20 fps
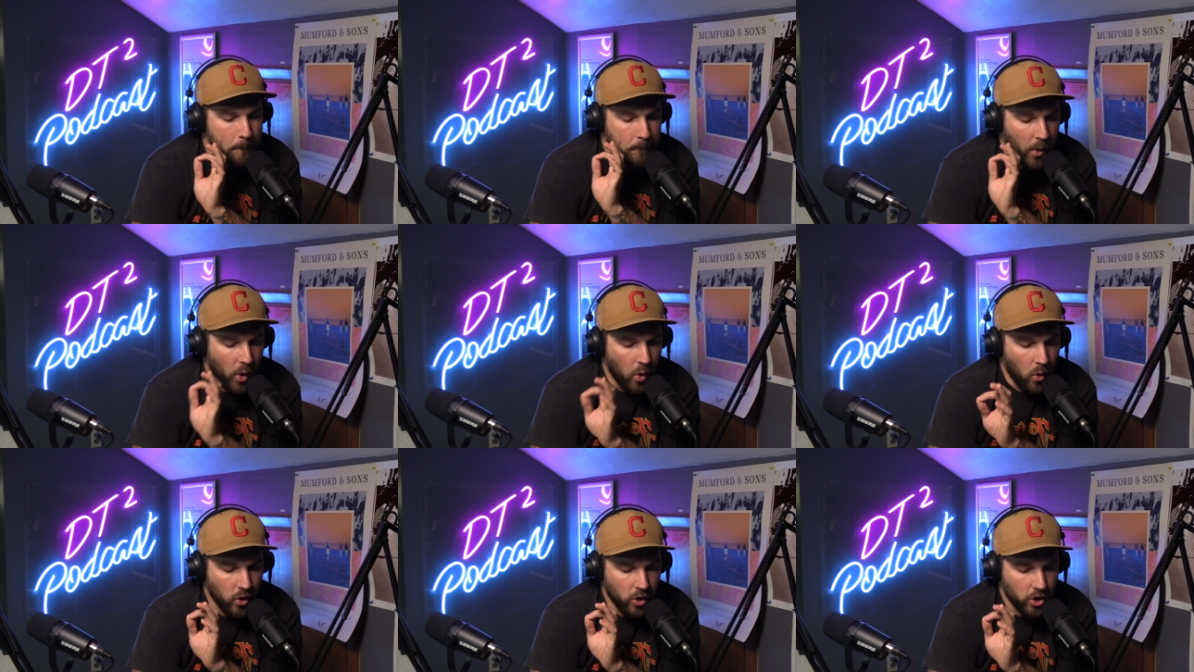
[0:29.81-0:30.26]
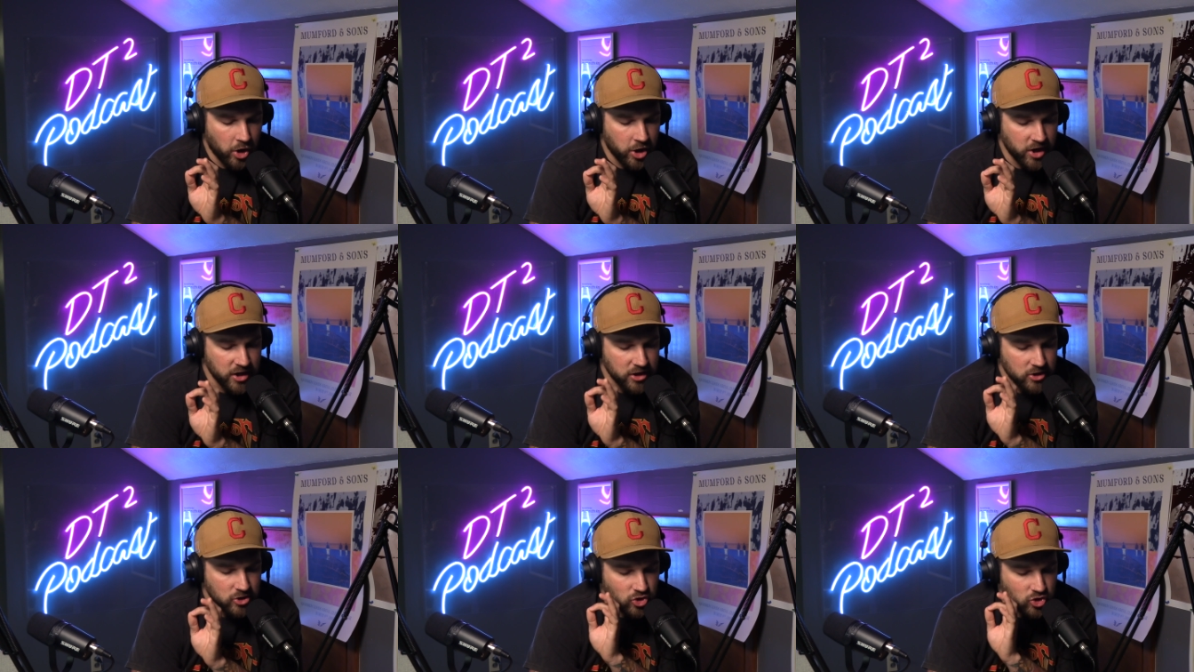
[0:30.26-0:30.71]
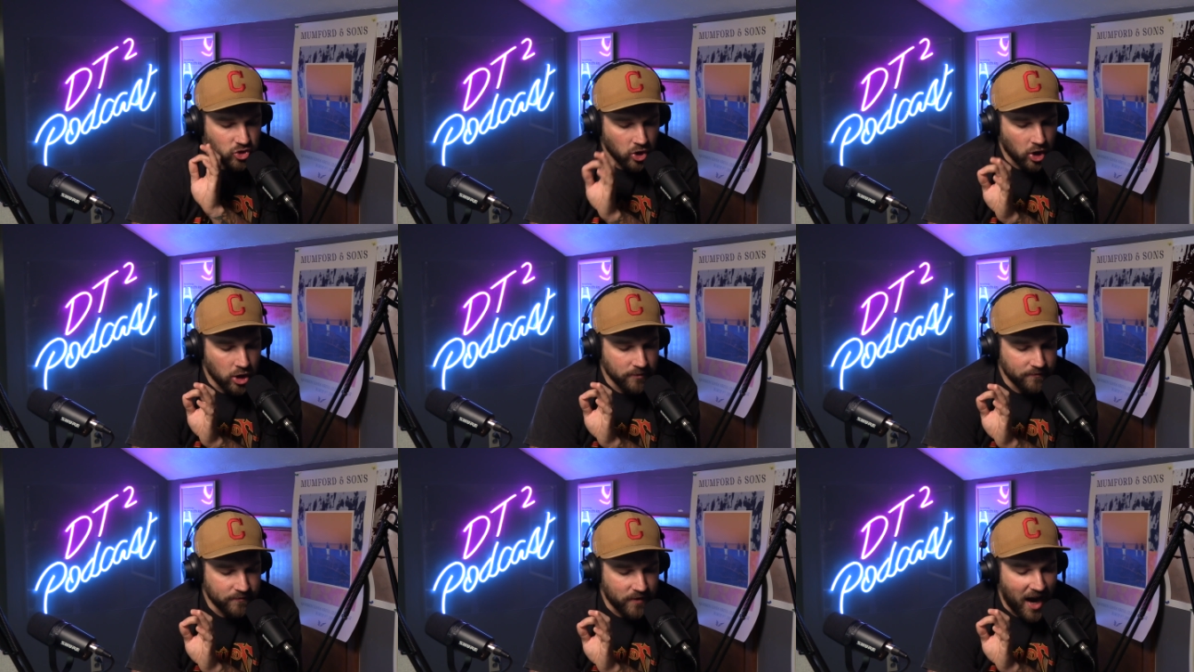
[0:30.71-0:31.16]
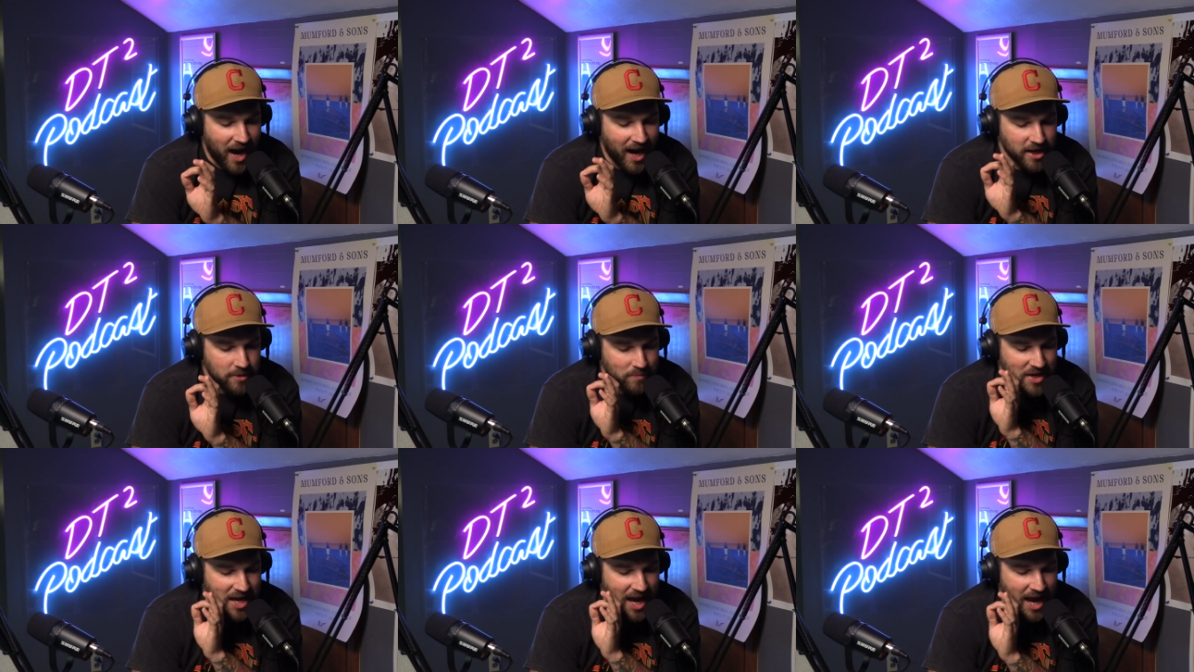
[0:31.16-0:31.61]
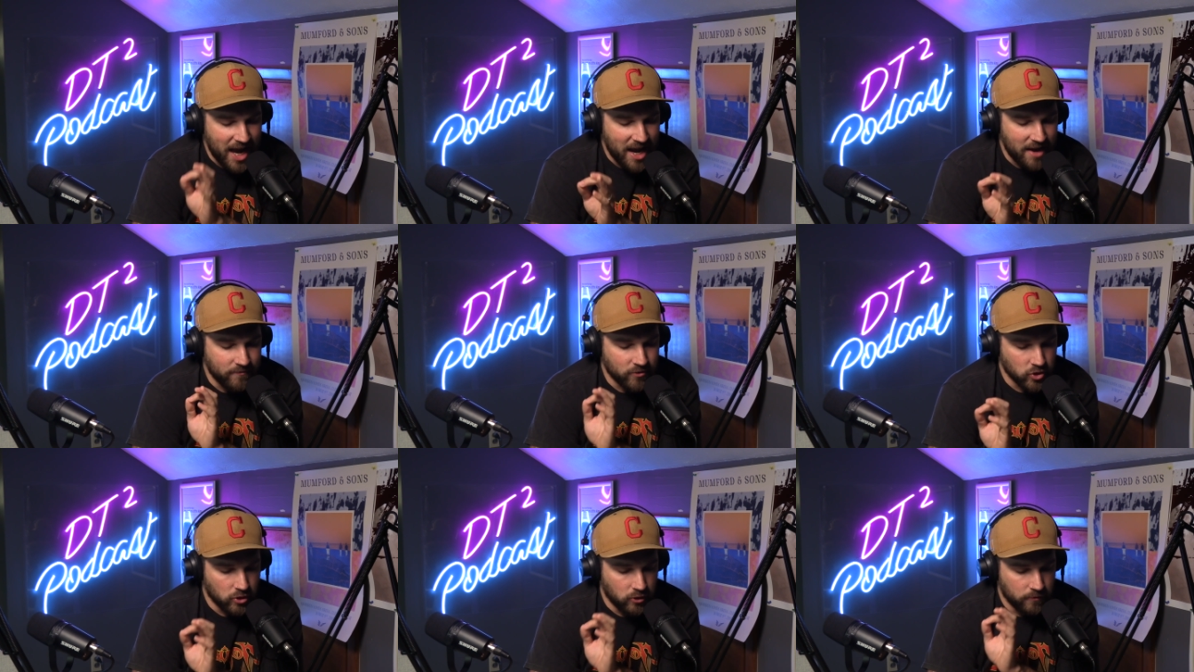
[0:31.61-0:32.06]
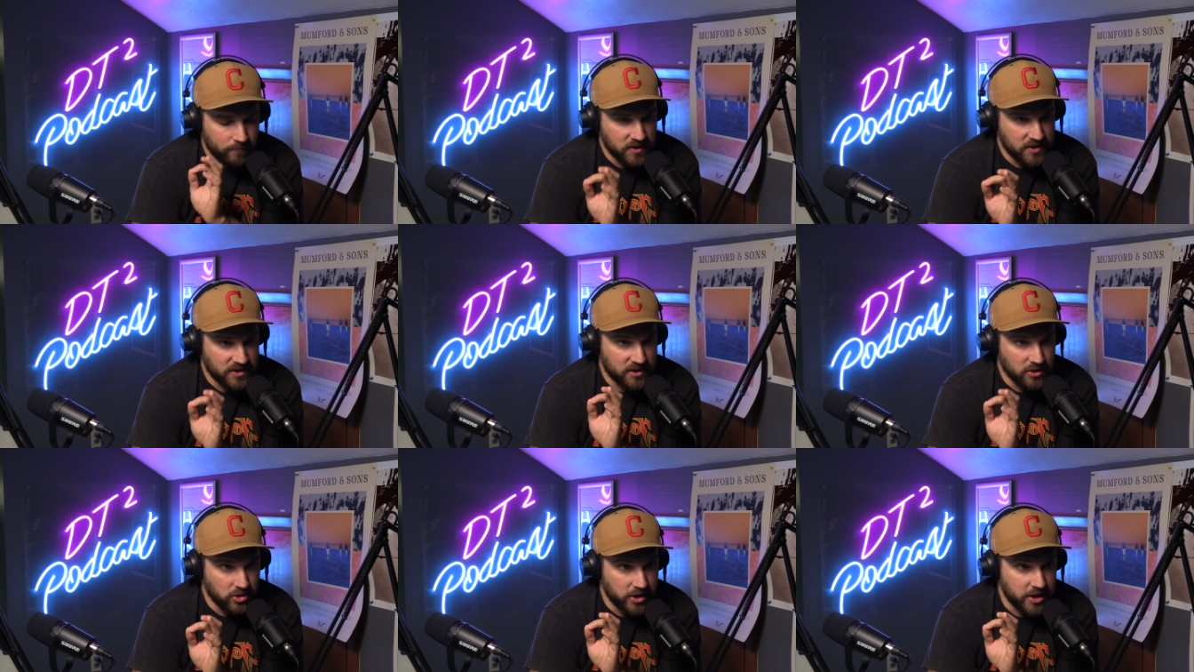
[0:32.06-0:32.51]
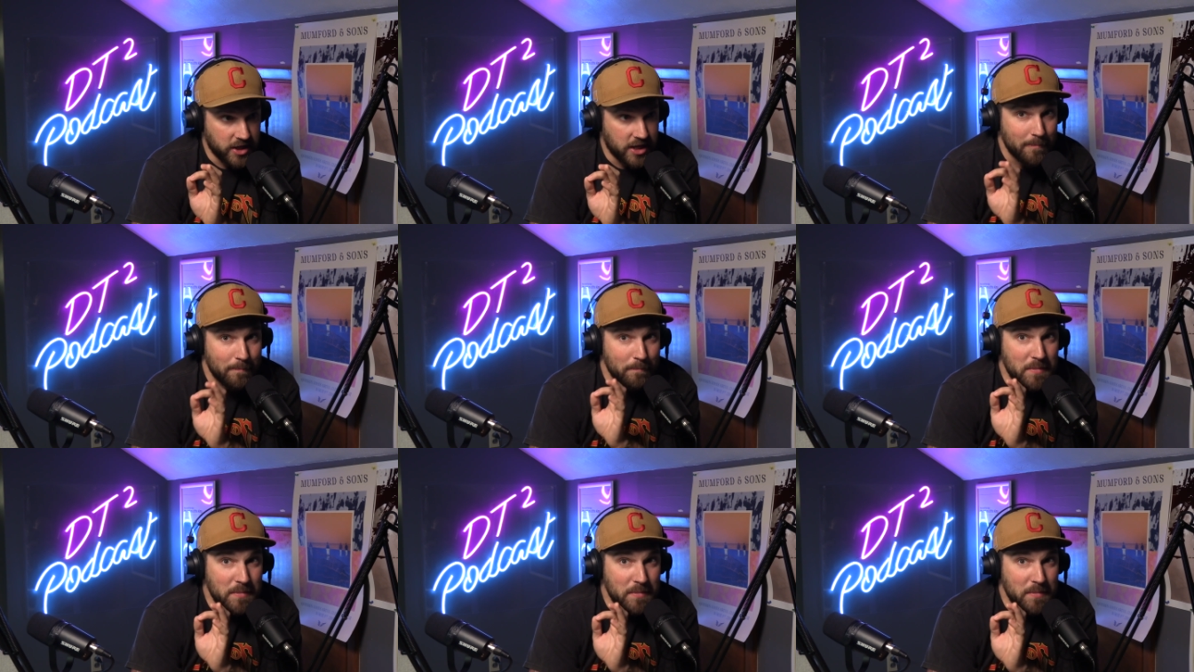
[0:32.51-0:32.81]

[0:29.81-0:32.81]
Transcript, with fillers: board certified behavioral facility,